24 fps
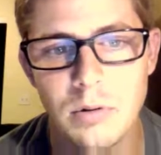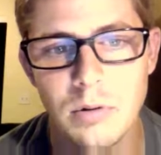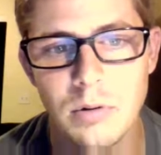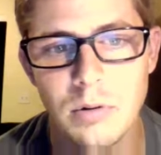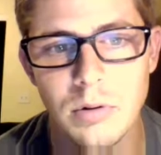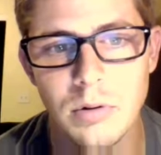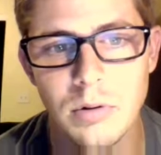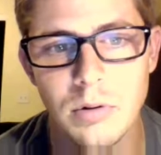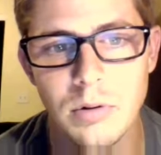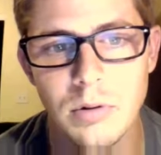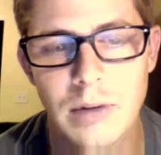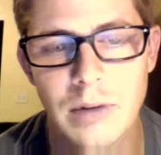
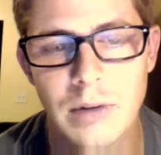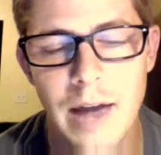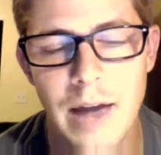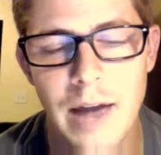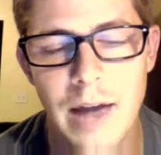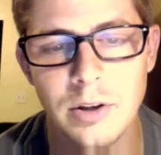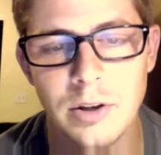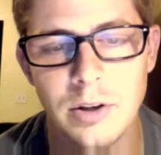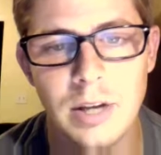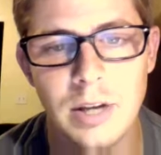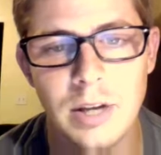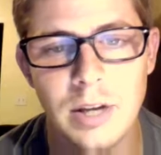you're
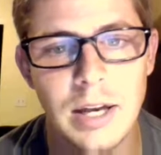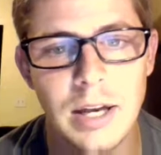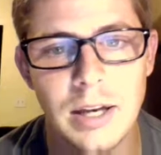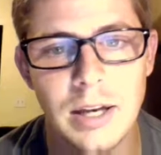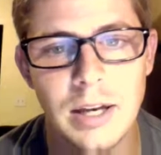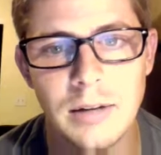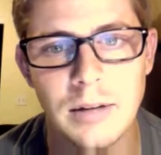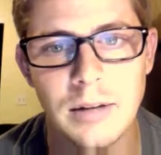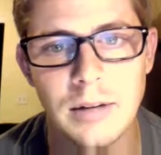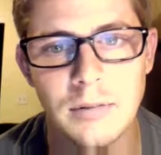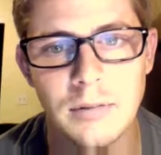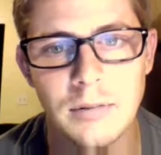
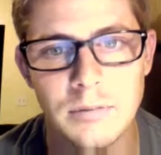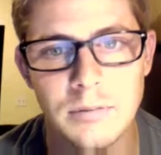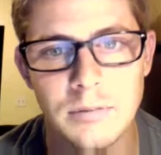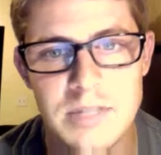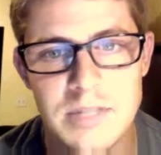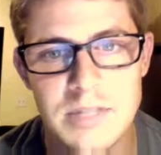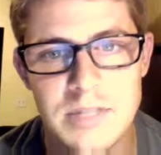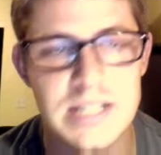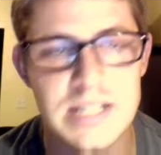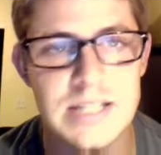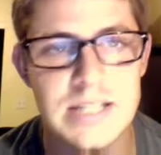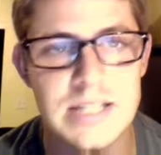getting
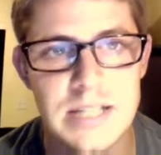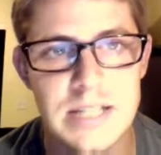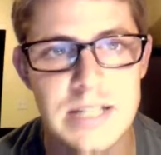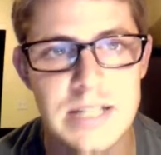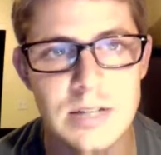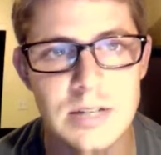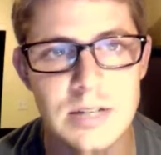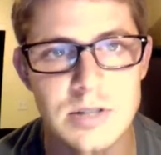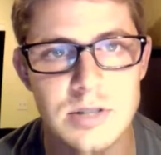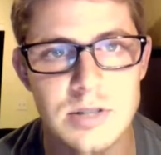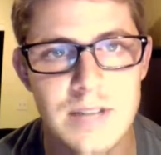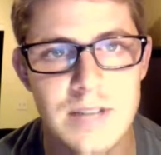16 or
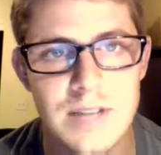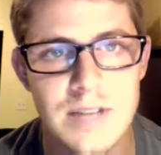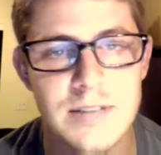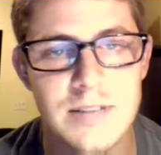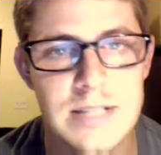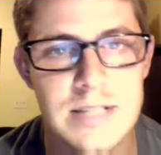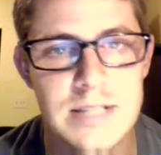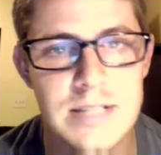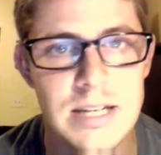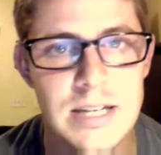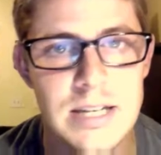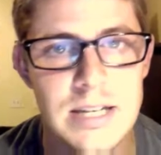
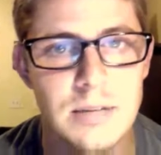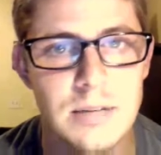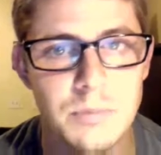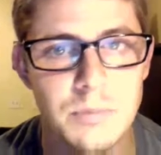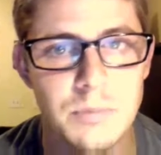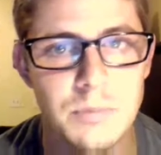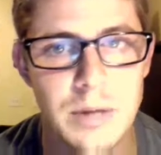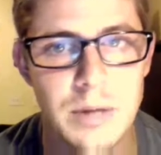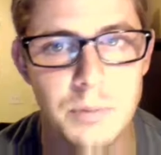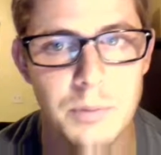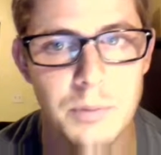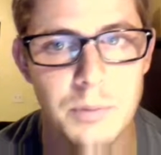17
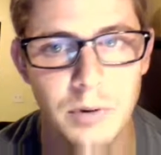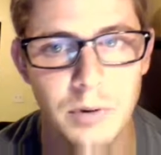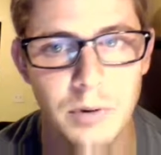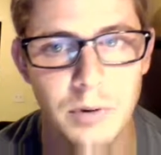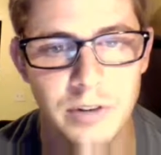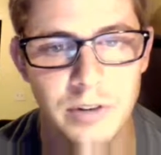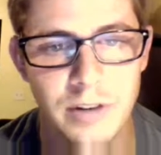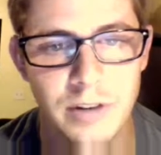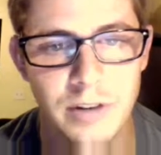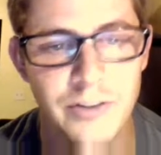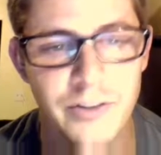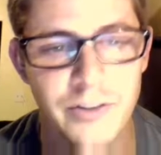people instead
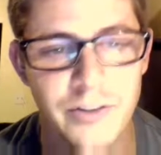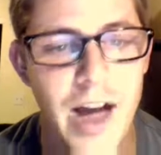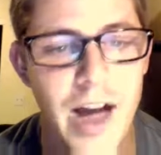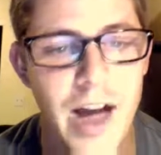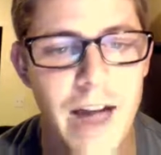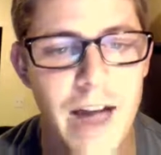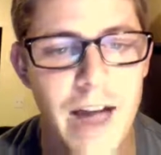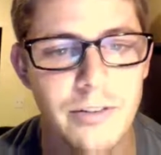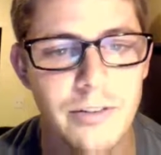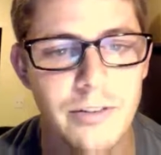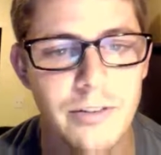of 5,